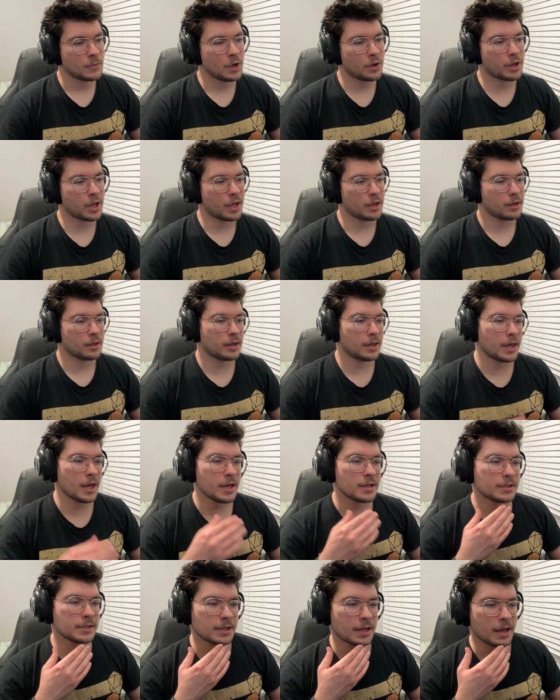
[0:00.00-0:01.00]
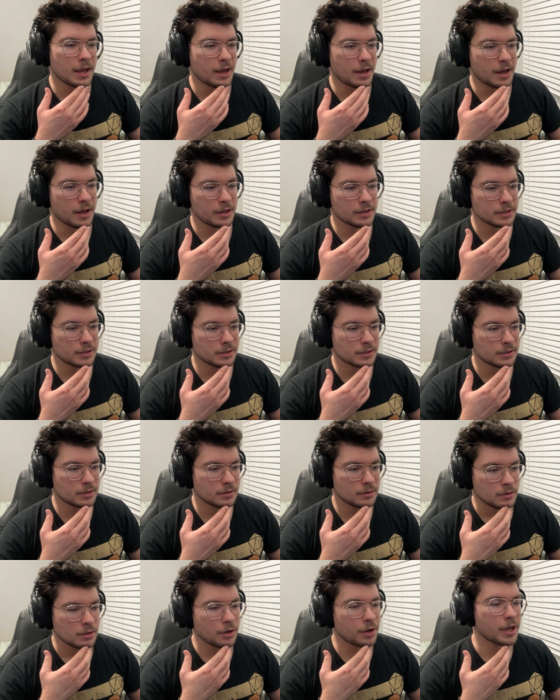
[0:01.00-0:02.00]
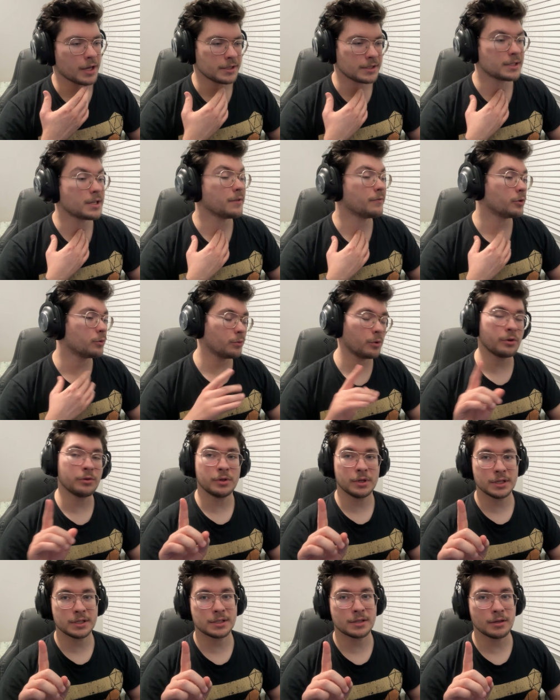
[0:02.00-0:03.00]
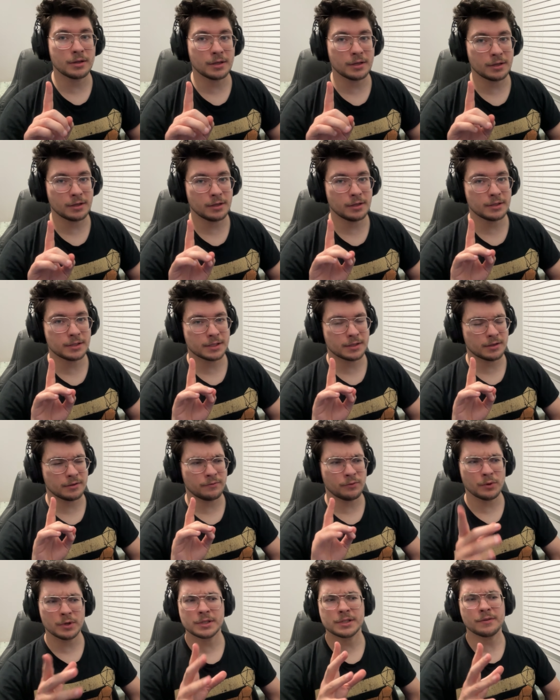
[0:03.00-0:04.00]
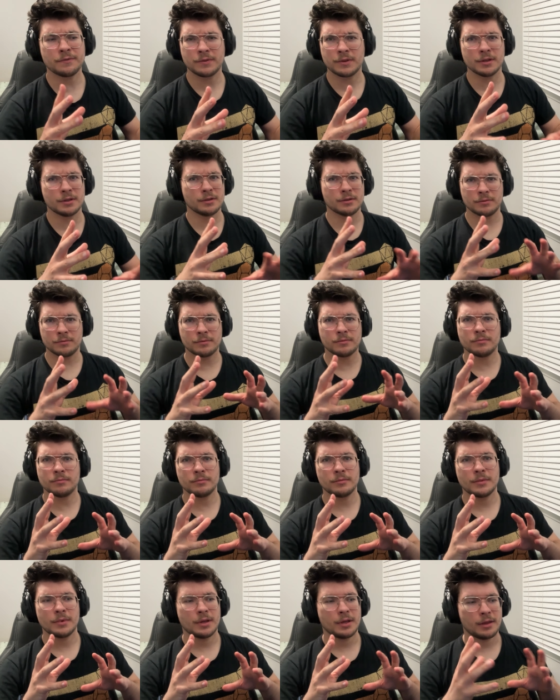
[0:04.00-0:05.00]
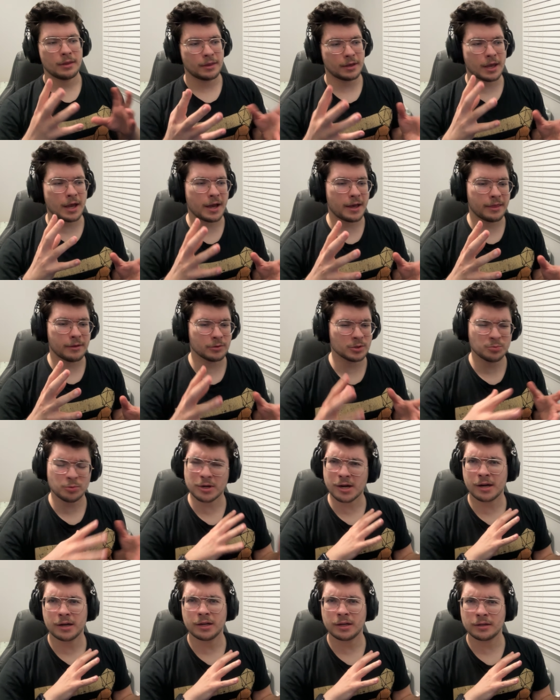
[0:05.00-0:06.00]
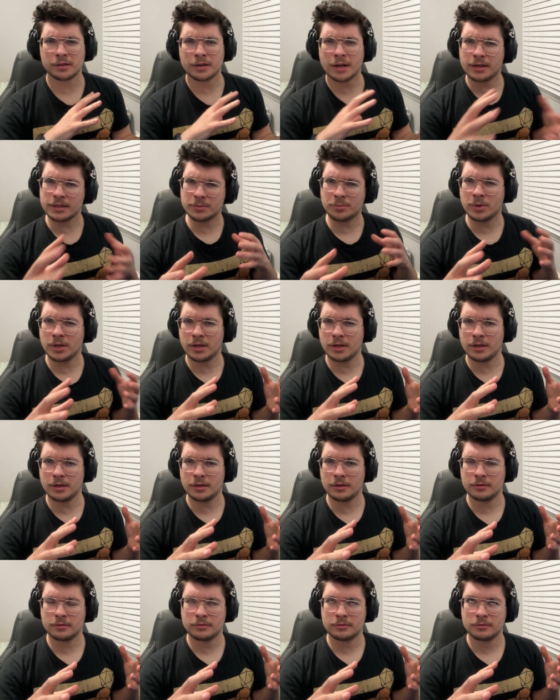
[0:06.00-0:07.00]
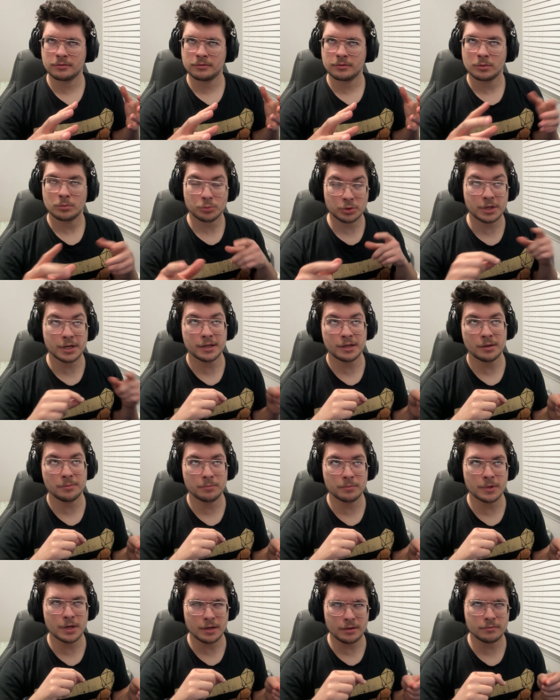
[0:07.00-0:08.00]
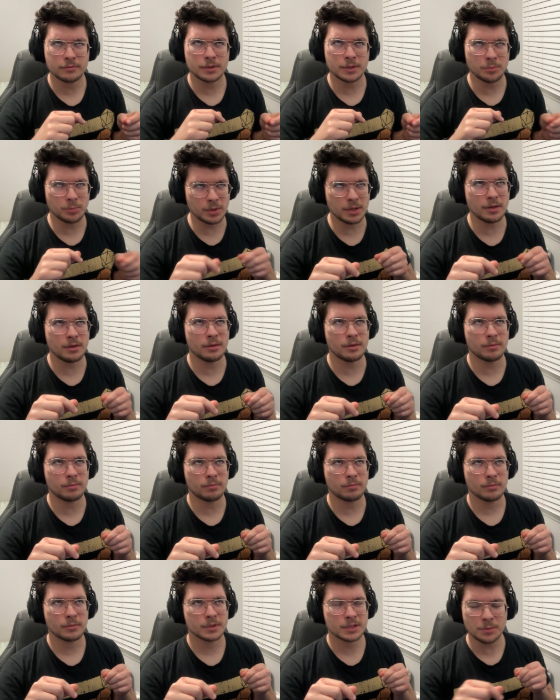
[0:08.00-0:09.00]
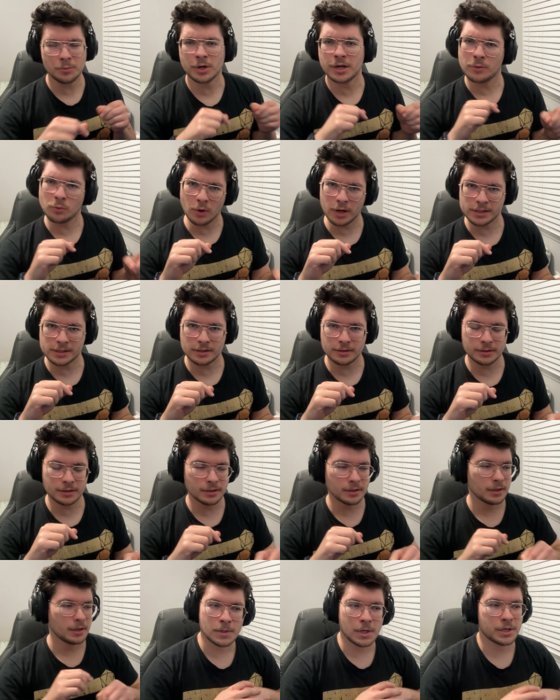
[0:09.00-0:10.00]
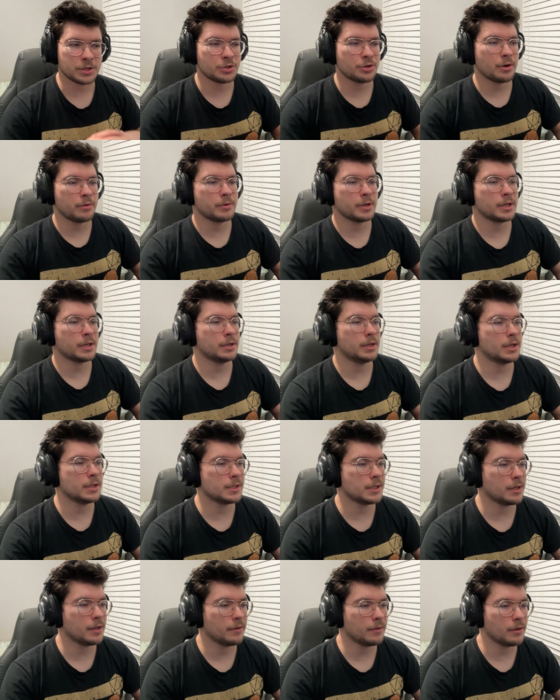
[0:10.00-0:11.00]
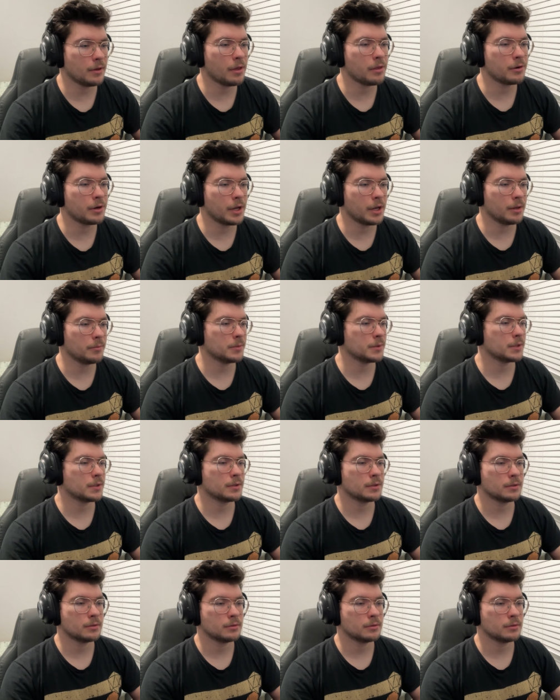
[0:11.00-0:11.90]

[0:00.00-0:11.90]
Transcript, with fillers: Okay. Guest cast. Okay. Stephen Root is the is the voice of the the guy that was pretending not to be pretending to to be someone he wasn't. not sure I recognize any of the other names,